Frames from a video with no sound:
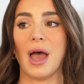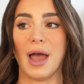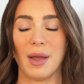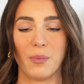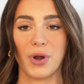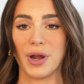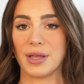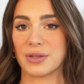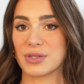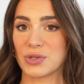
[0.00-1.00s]
I'm
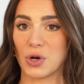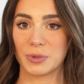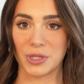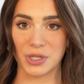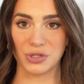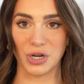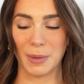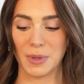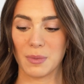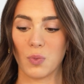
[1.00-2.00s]
wearing the sculpt and the
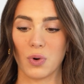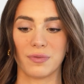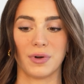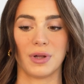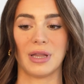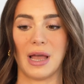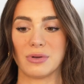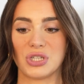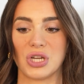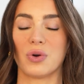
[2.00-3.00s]
strappy more for a
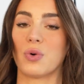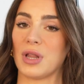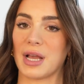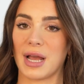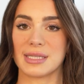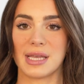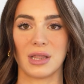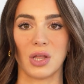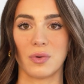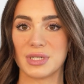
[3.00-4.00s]
lounging or, like I said,
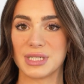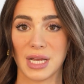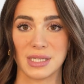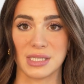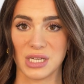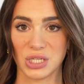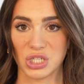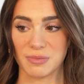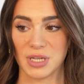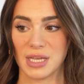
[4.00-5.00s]
low intensity
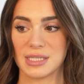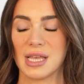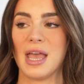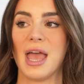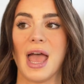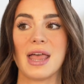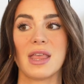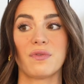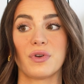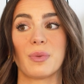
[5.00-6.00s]
gym days. And
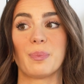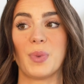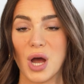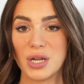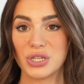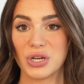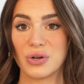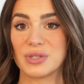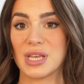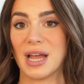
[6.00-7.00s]
then for the
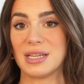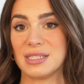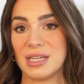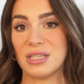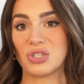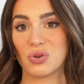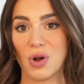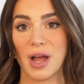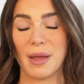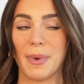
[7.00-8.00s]
Bandeaus, I did
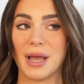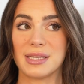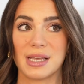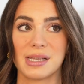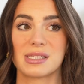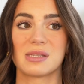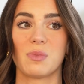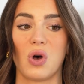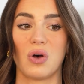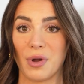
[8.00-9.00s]
try my size
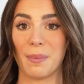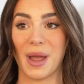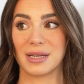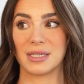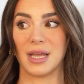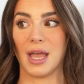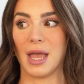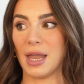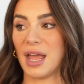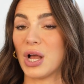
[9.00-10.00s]
small for a back day
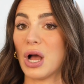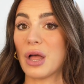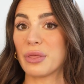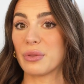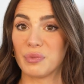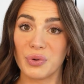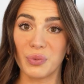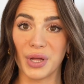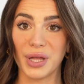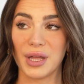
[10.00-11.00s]
and I got through
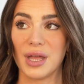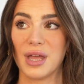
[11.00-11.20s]
it.